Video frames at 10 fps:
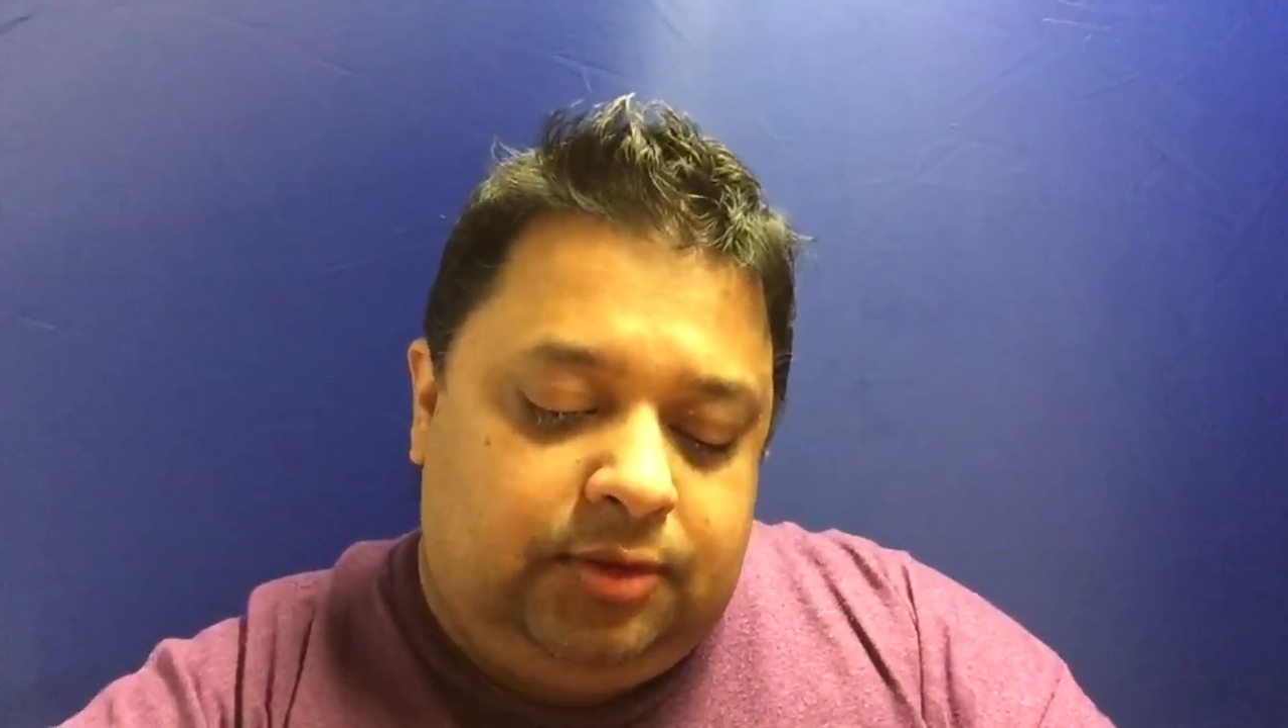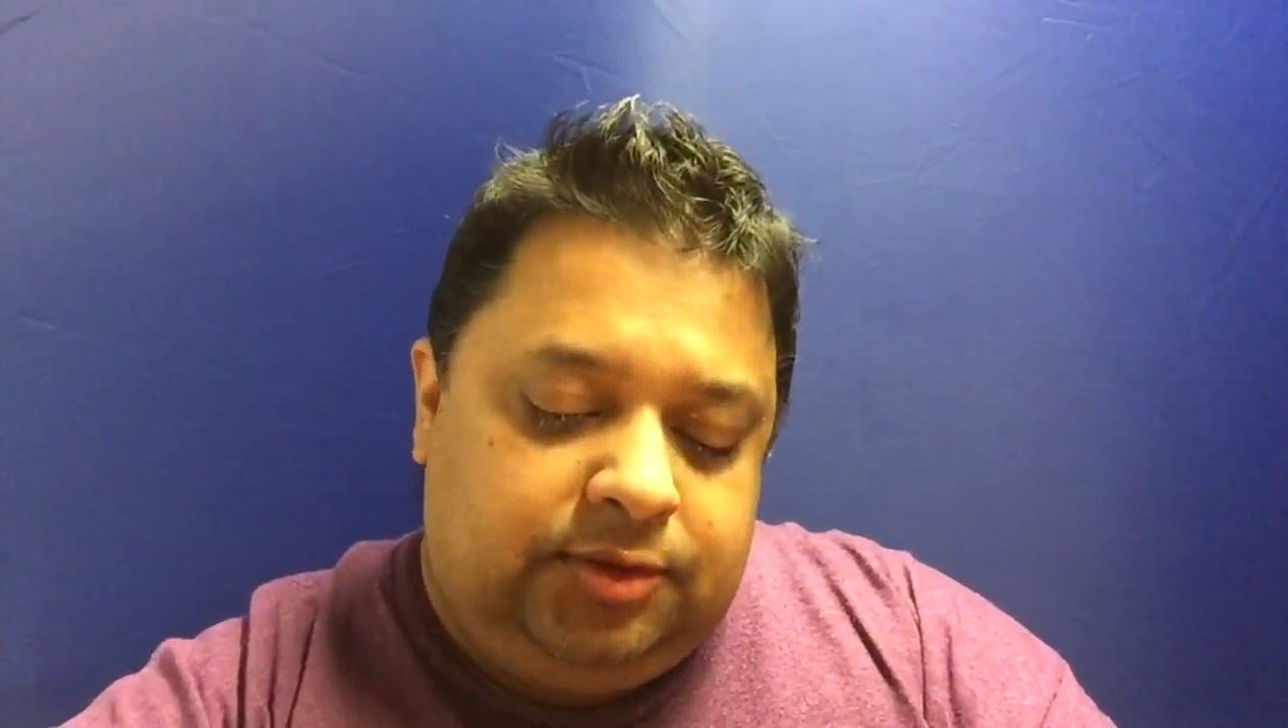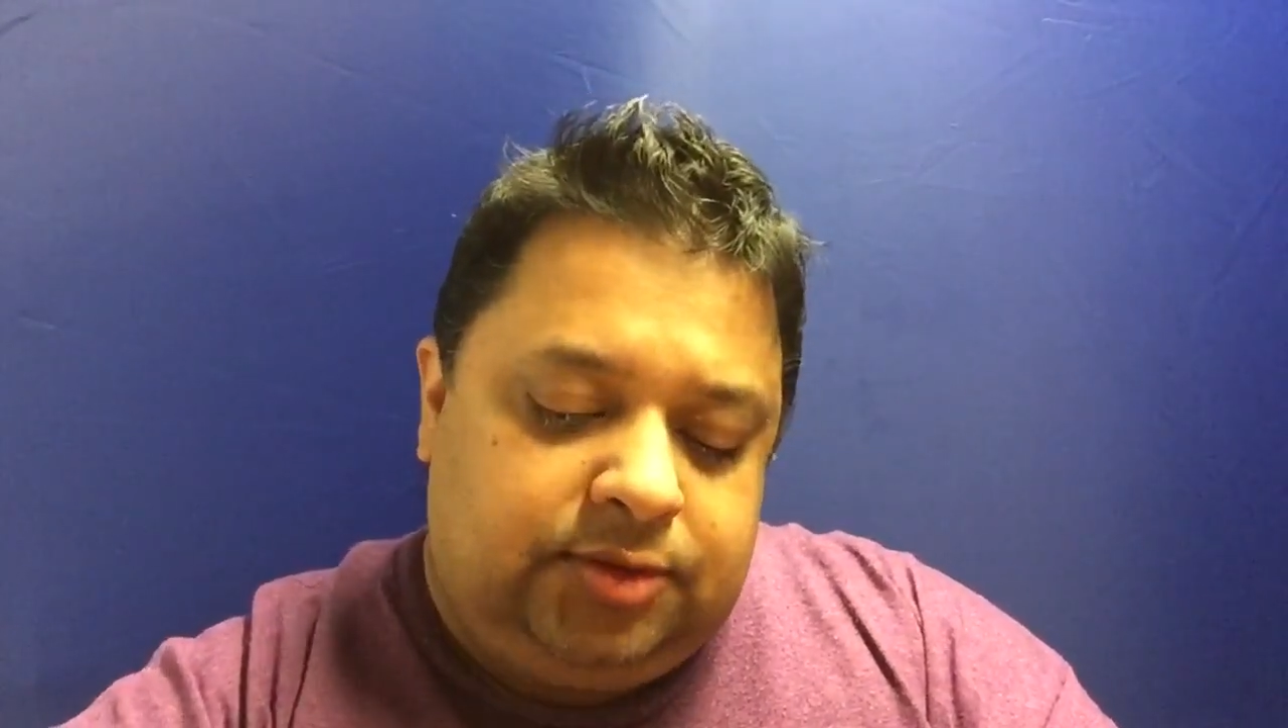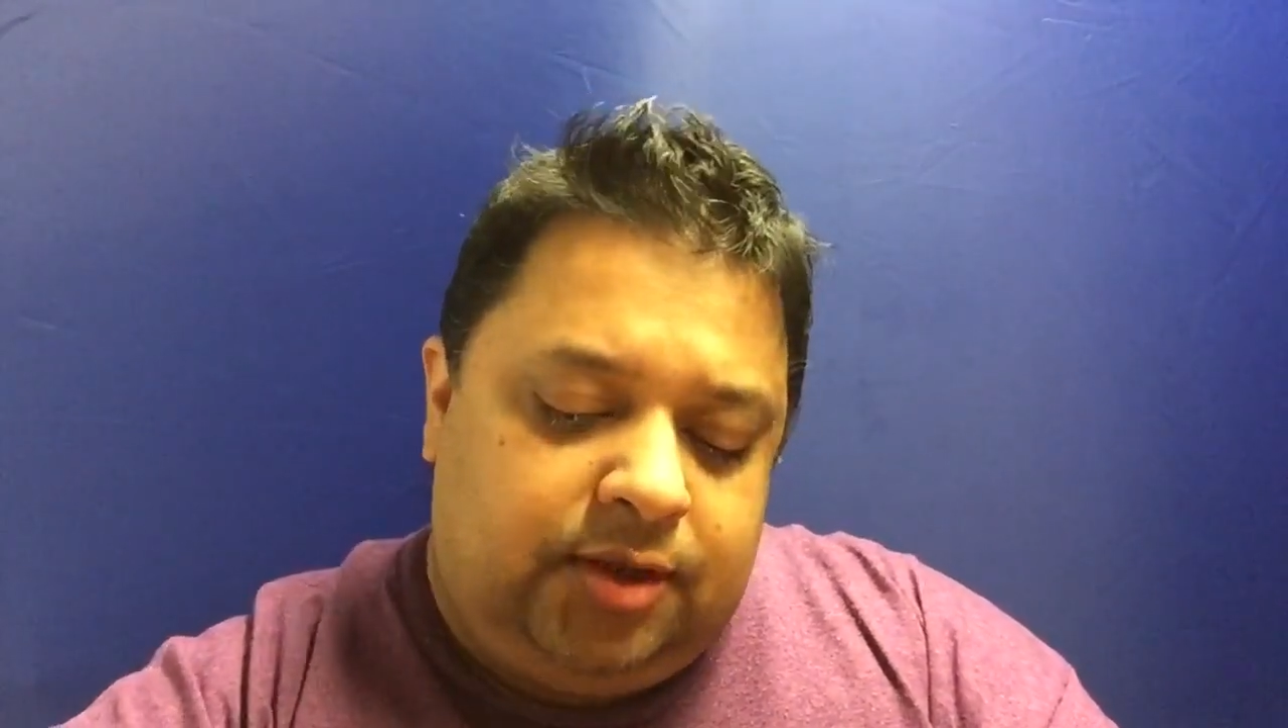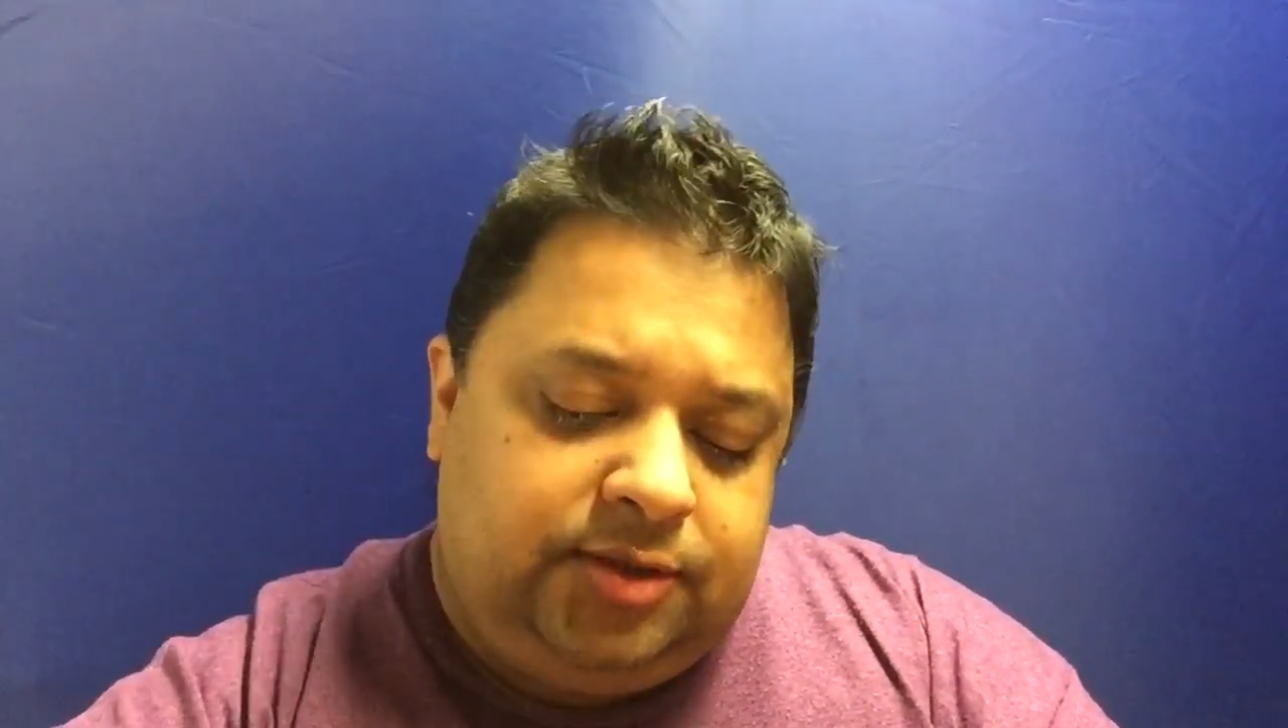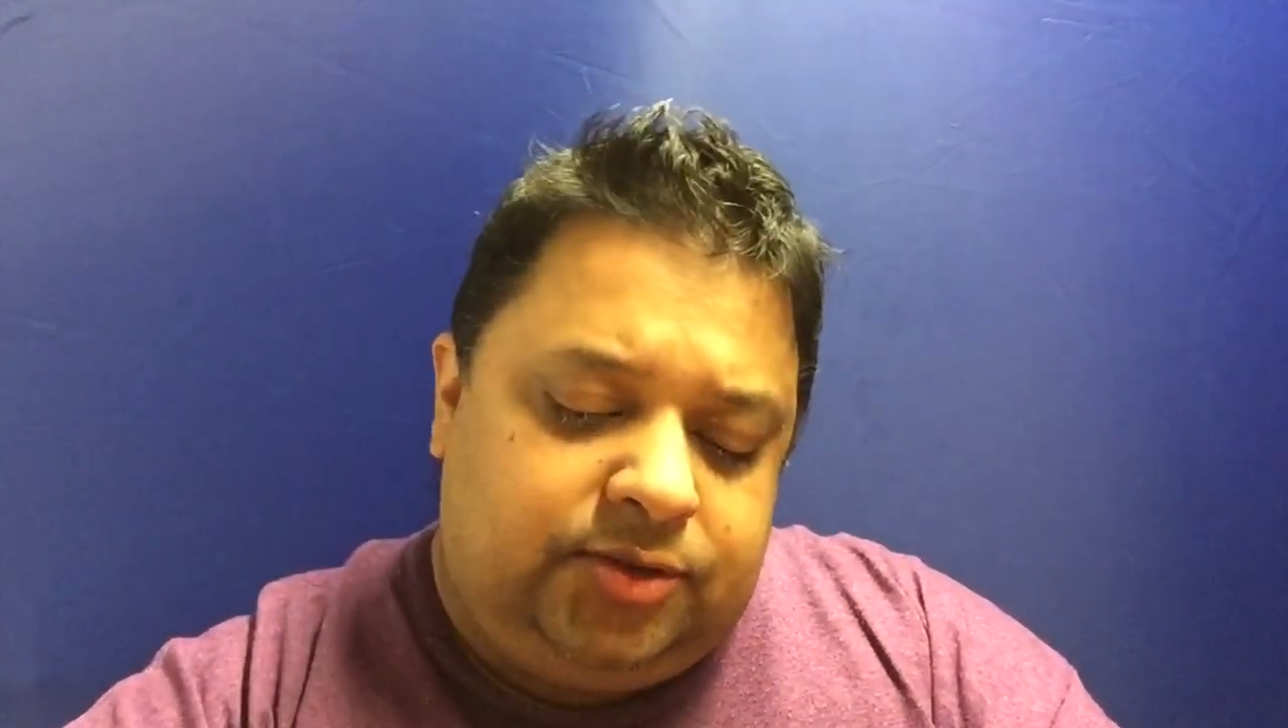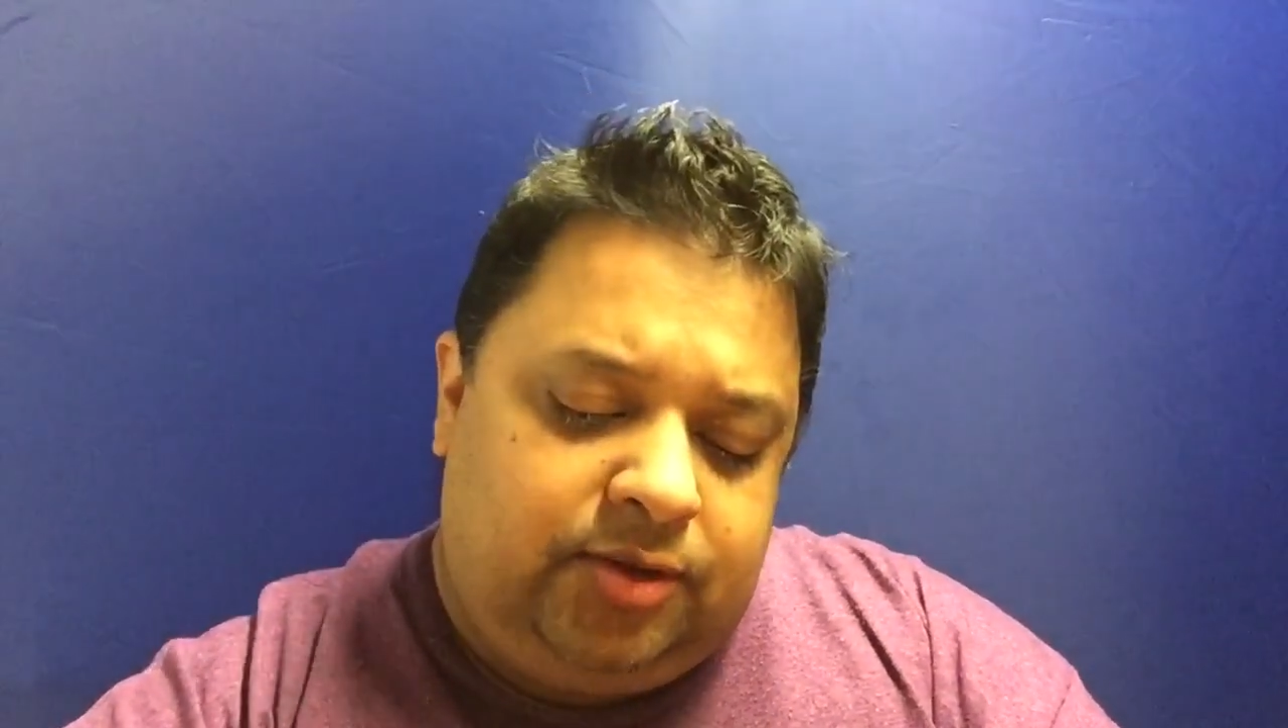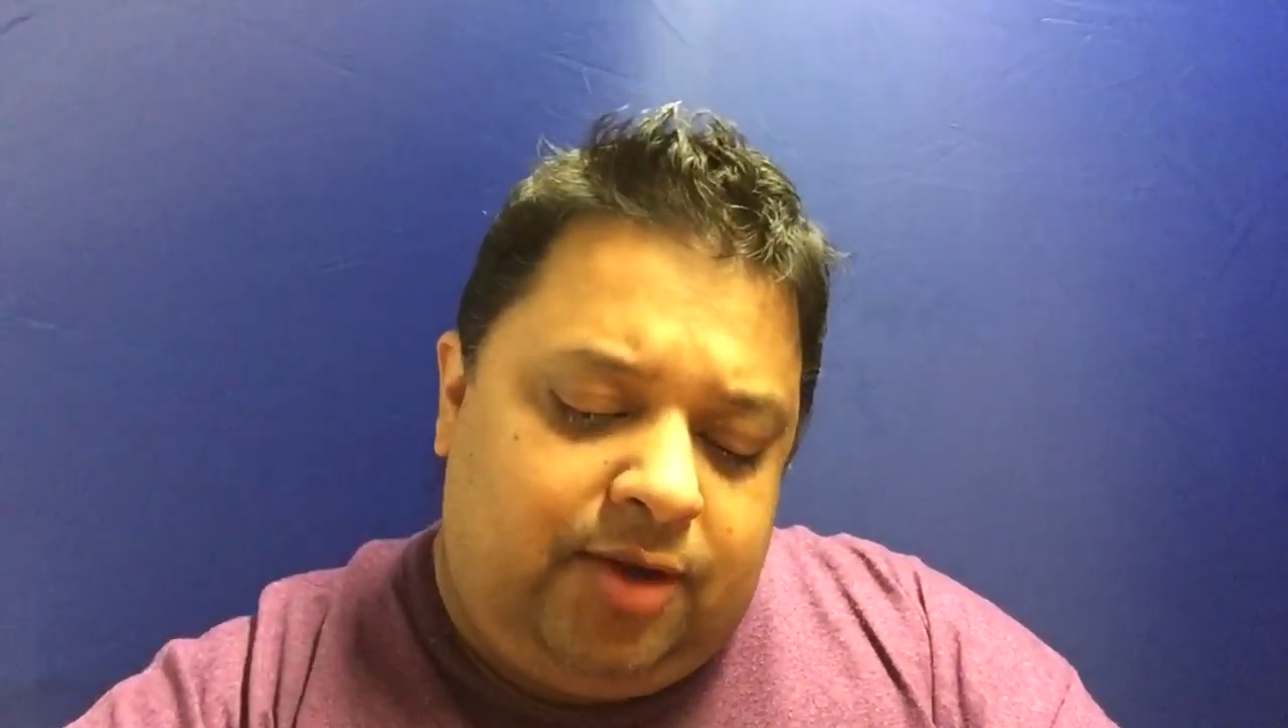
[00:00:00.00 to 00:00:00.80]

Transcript: these onions are